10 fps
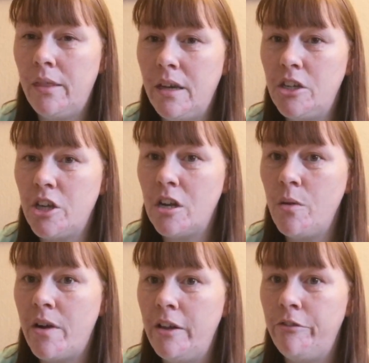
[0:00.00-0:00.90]
I think
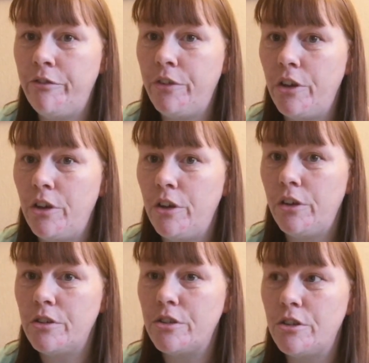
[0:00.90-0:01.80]
January
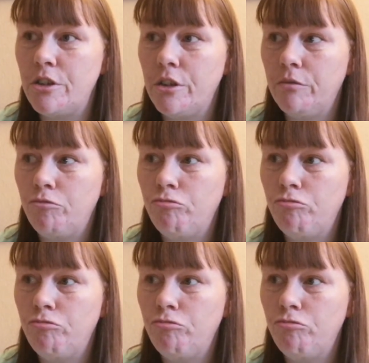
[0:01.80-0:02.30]
1st.